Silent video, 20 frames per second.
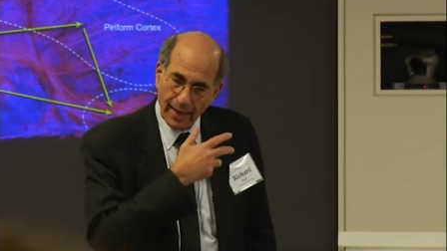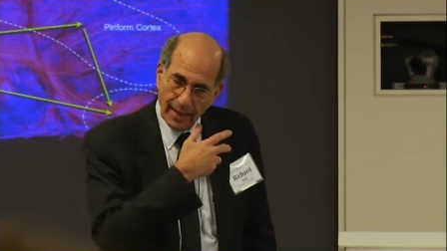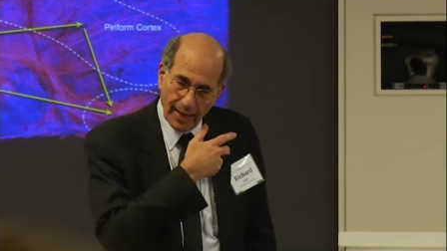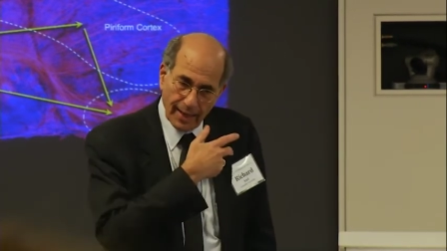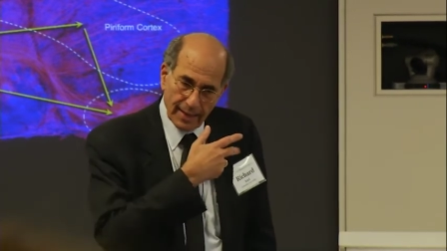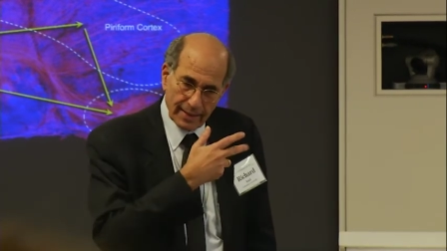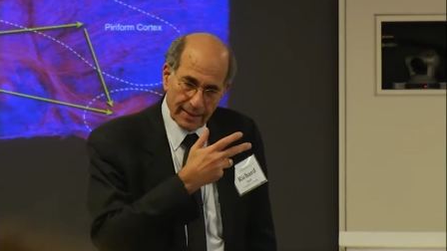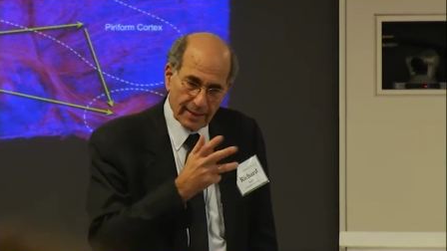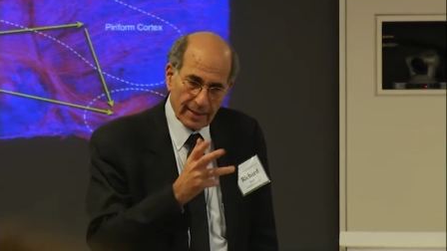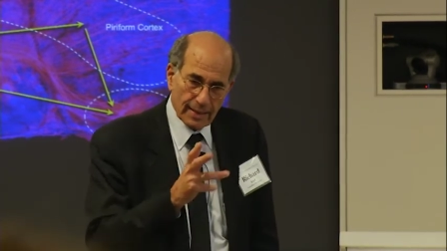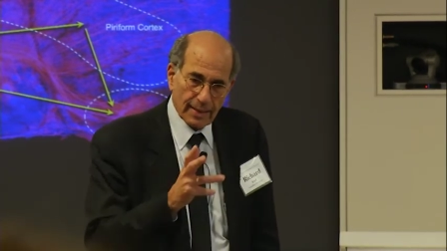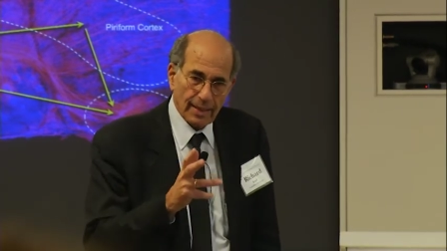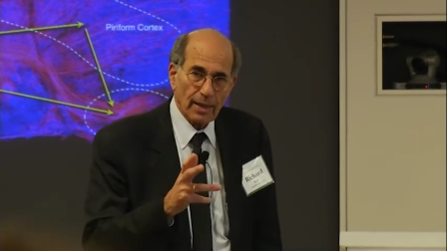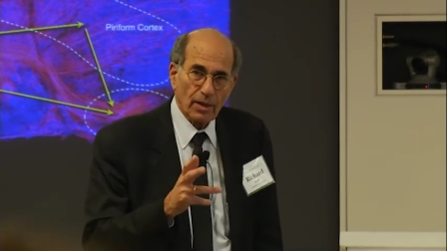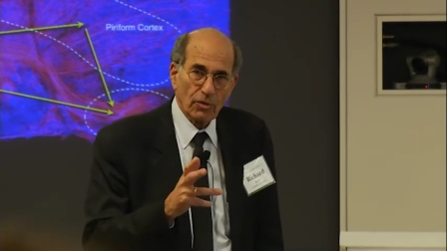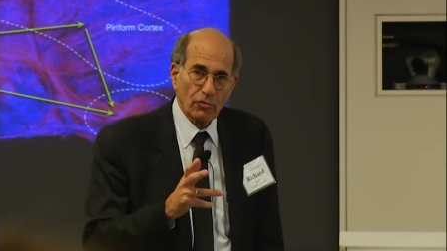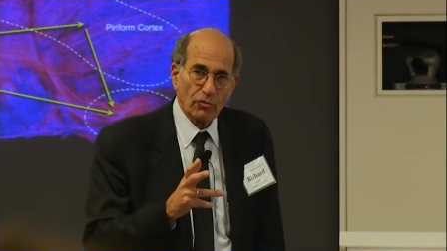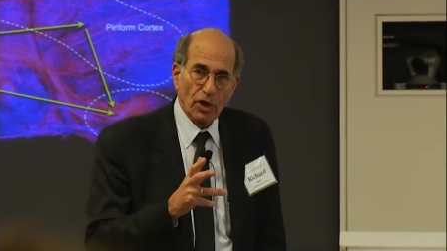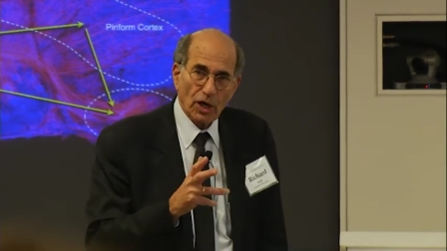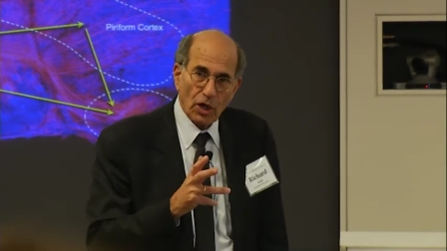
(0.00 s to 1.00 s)
And
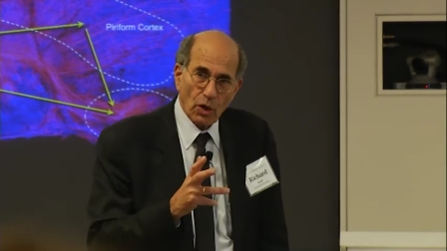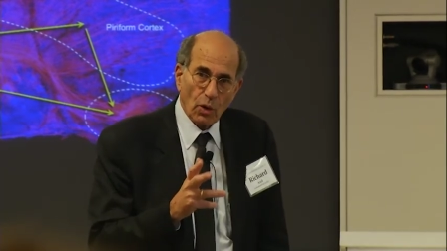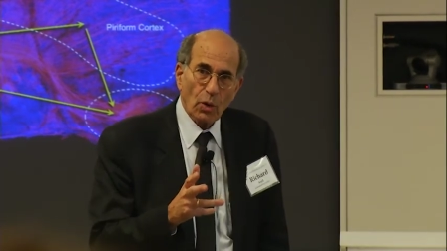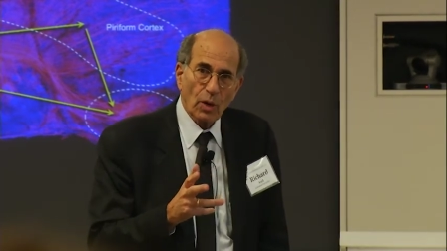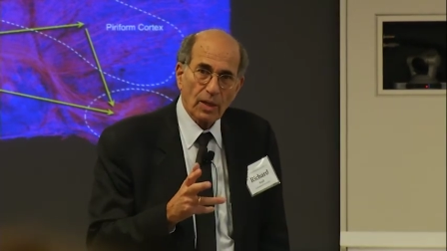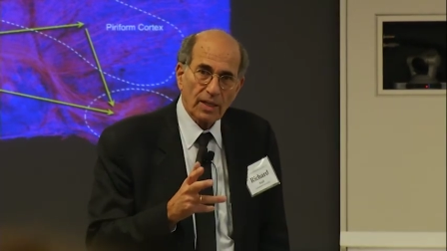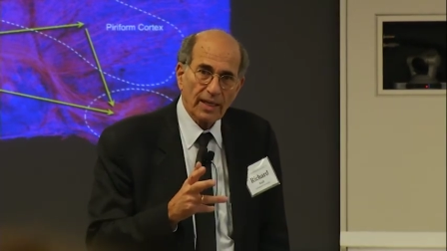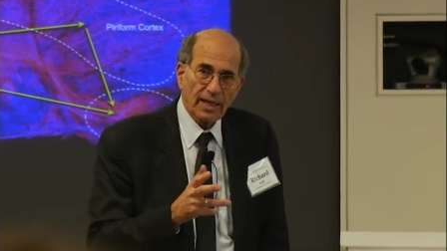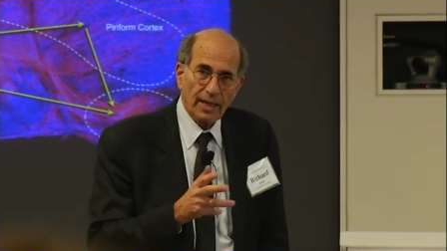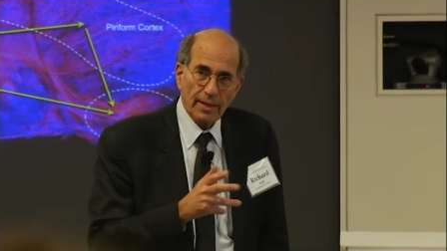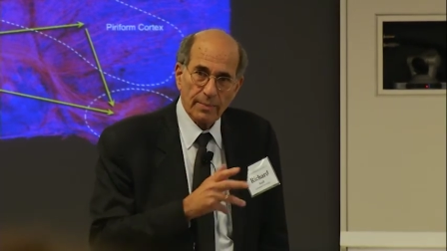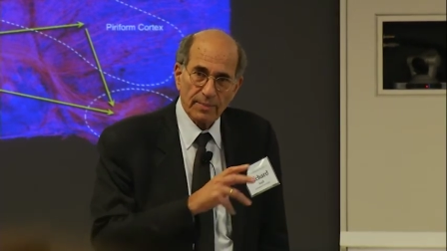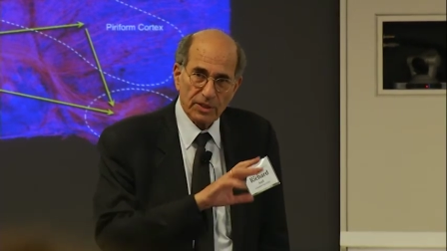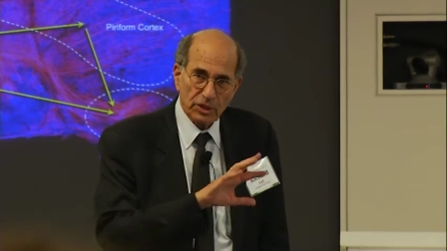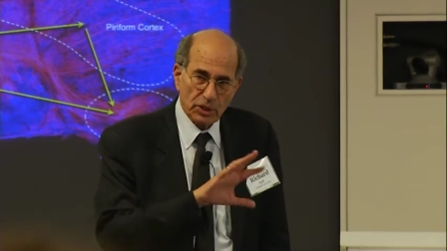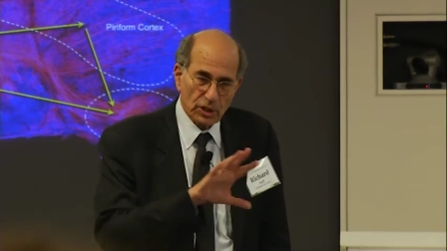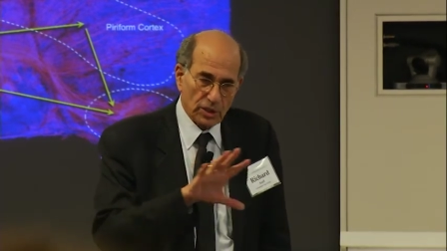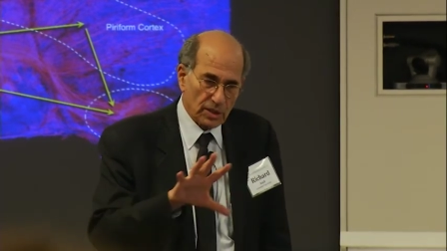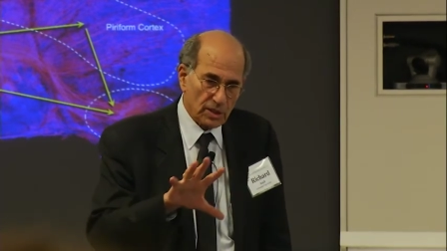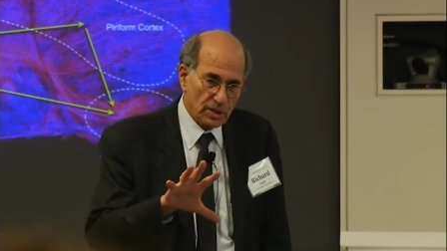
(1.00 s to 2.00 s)
recalling
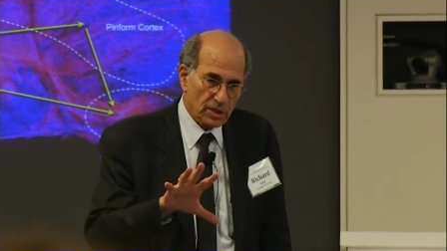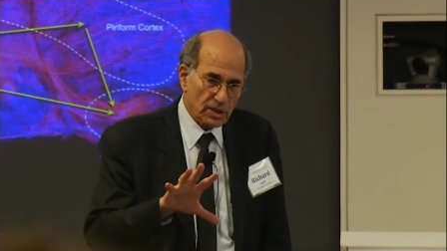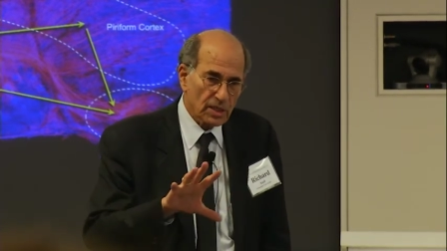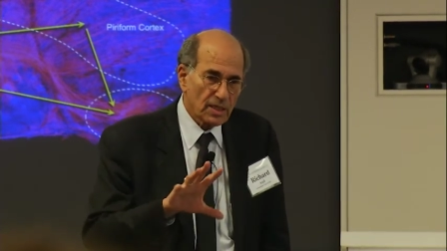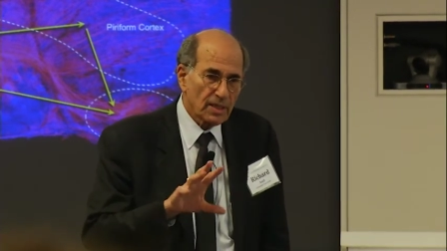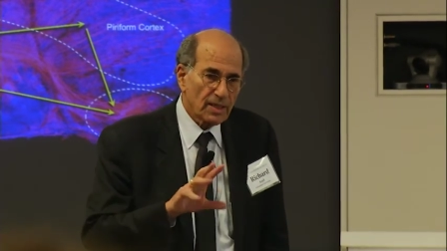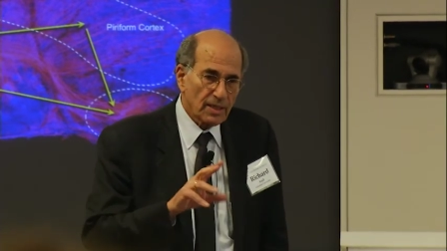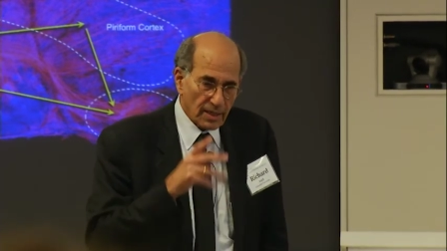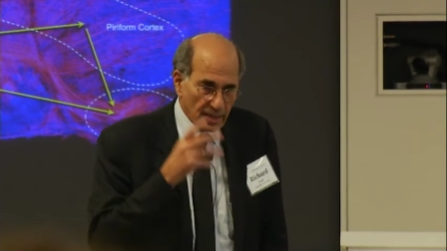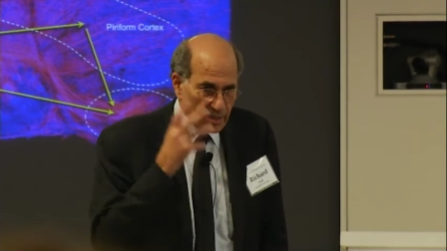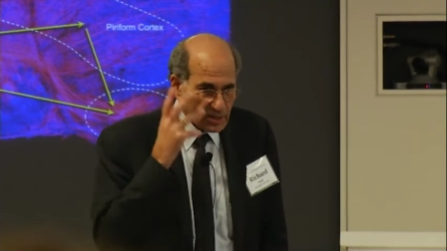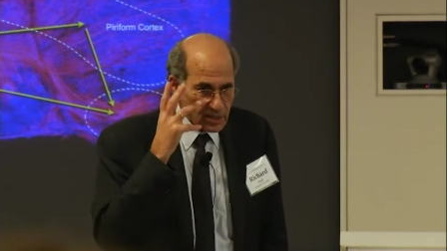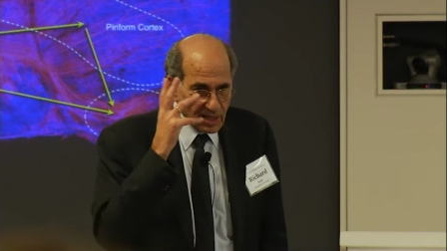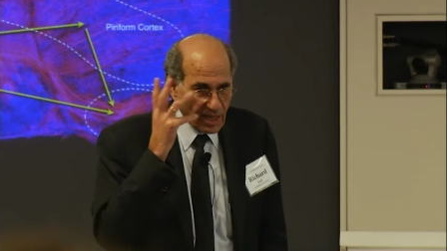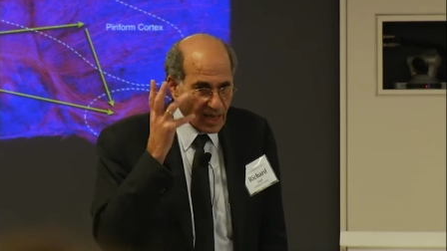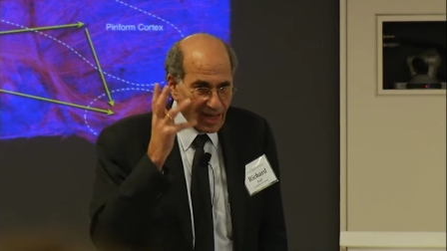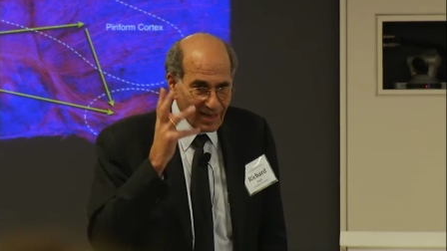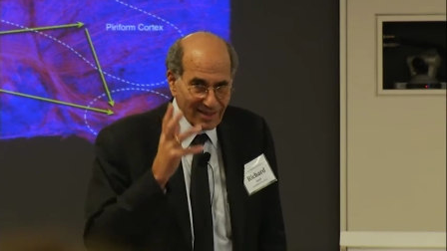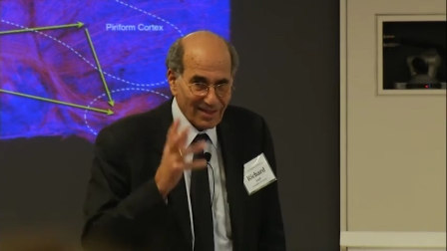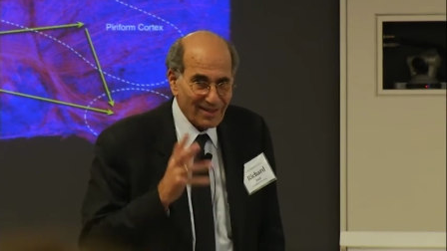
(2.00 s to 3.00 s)
images is
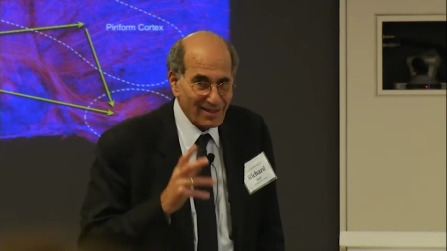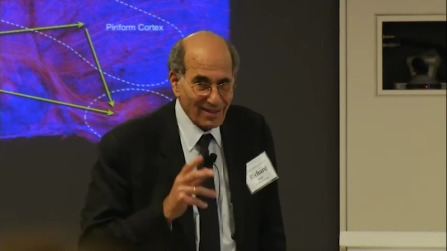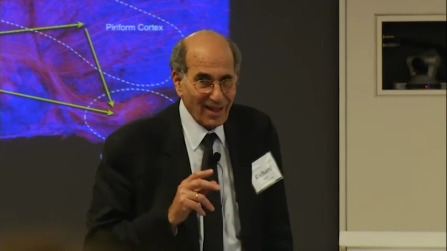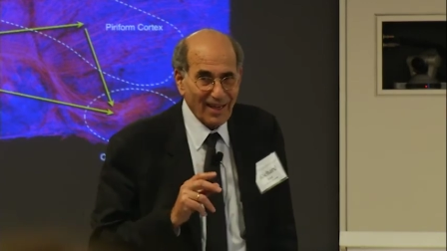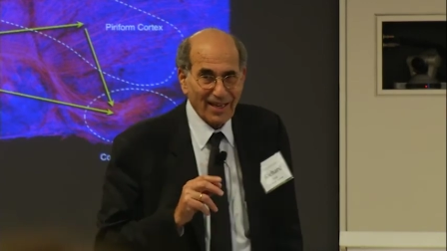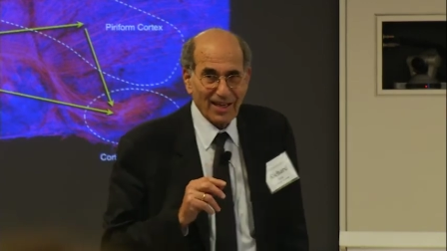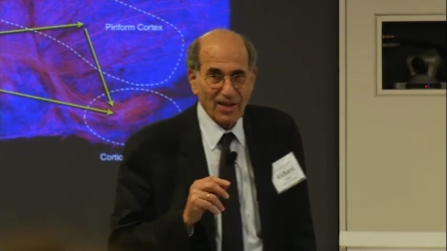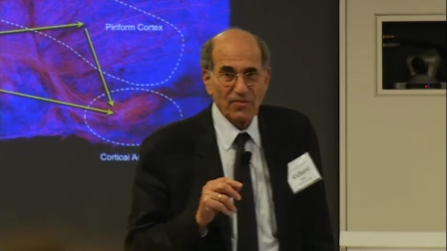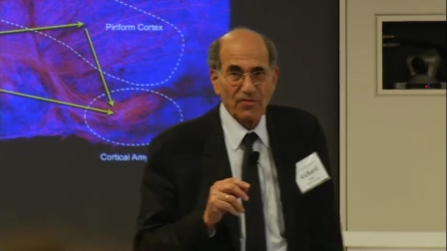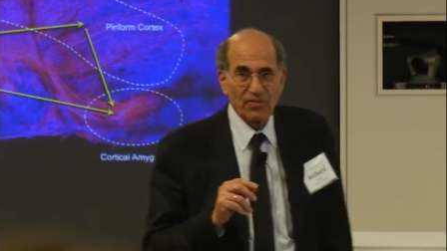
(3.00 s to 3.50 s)
not like a